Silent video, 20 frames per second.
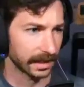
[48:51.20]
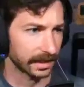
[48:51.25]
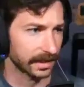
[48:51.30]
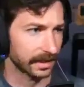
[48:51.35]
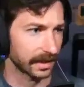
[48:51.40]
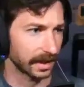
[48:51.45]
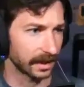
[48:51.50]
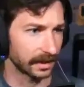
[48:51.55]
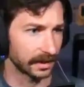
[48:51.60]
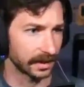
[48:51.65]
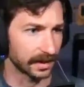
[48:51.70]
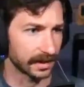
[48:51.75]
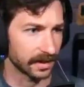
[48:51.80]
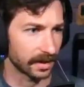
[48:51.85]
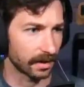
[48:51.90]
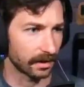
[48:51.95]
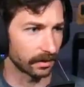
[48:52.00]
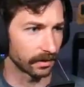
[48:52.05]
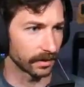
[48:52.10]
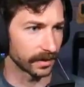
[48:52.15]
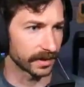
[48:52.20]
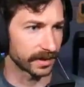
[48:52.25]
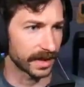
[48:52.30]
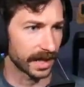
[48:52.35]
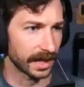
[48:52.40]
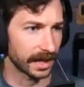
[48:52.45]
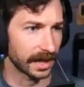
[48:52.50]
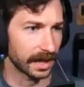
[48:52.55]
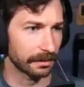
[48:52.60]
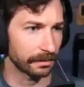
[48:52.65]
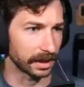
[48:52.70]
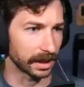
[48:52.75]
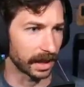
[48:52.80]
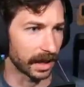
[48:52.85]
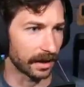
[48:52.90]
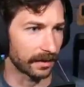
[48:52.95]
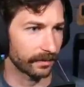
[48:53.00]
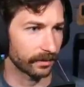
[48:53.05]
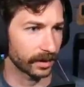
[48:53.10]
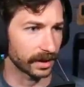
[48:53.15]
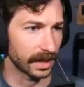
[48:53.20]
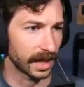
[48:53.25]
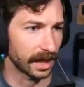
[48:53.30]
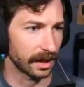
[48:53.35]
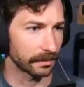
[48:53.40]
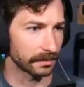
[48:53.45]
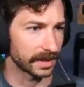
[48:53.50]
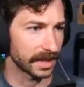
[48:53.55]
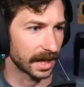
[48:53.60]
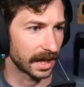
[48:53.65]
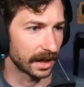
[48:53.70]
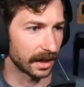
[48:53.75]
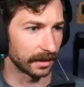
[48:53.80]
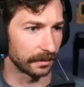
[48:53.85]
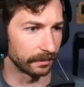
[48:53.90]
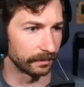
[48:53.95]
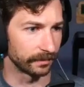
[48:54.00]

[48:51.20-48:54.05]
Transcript: stand these tunnels. They get me every damn time.